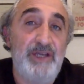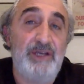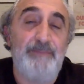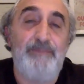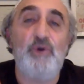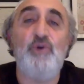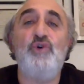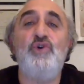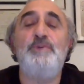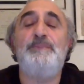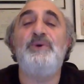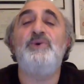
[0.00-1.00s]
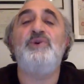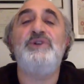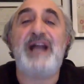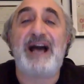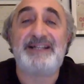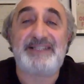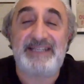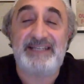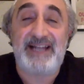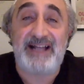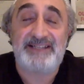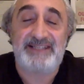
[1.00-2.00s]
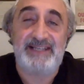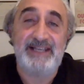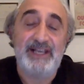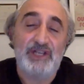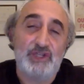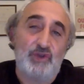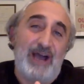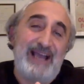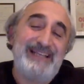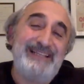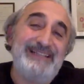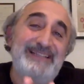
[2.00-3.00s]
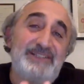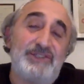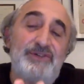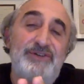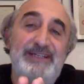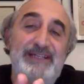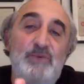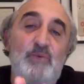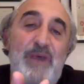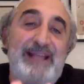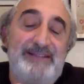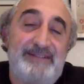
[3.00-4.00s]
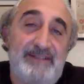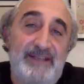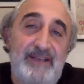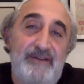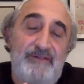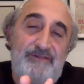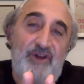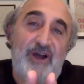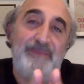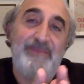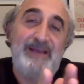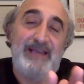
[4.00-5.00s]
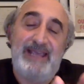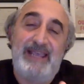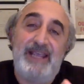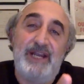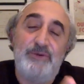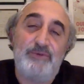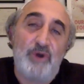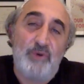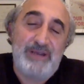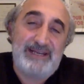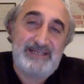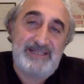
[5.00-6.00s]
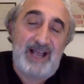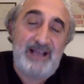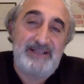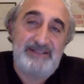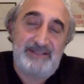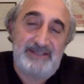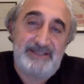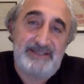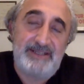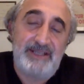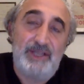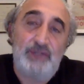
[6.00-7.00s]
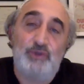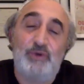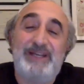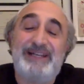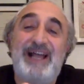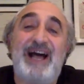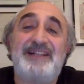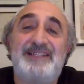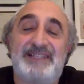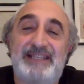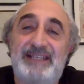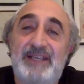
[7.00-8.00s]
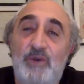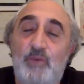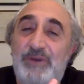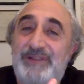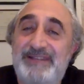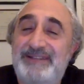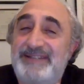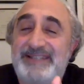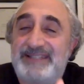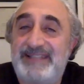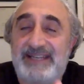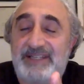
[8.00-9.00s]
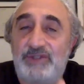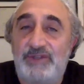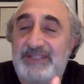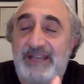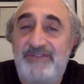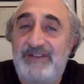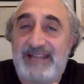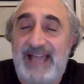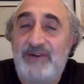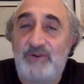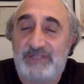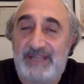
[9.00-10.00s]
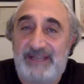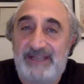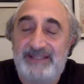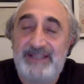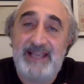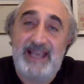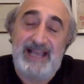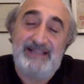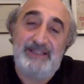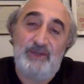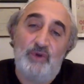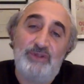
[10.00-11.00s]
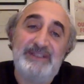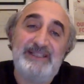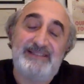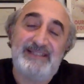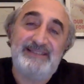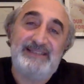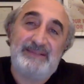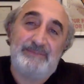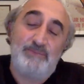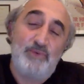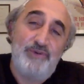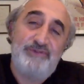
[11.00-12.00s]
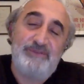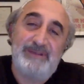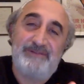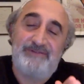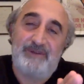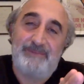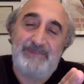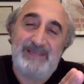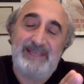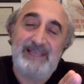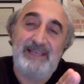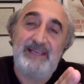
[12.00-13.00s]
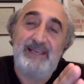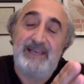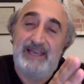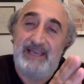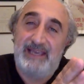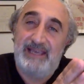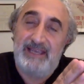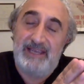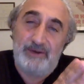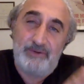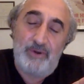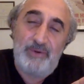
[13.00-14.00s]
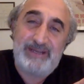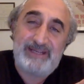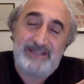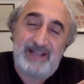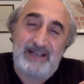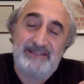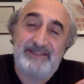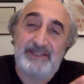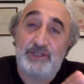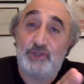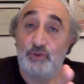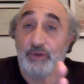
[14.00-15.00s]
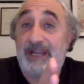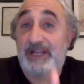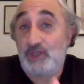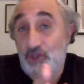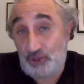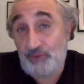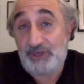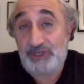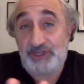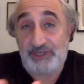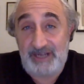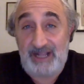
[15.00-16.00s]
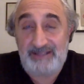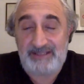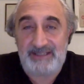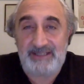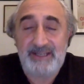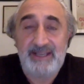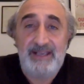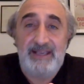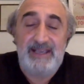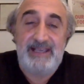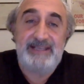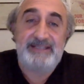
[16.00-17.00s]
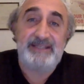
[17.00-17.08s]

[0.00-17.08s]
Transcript: Boo, boo, Nazi, Nazi. So I literally went from a heroic scientist to a Nazi within six to seven nanoseconds. And the only thing that moved me from being a heroic scientist to a Jewish Nazi is,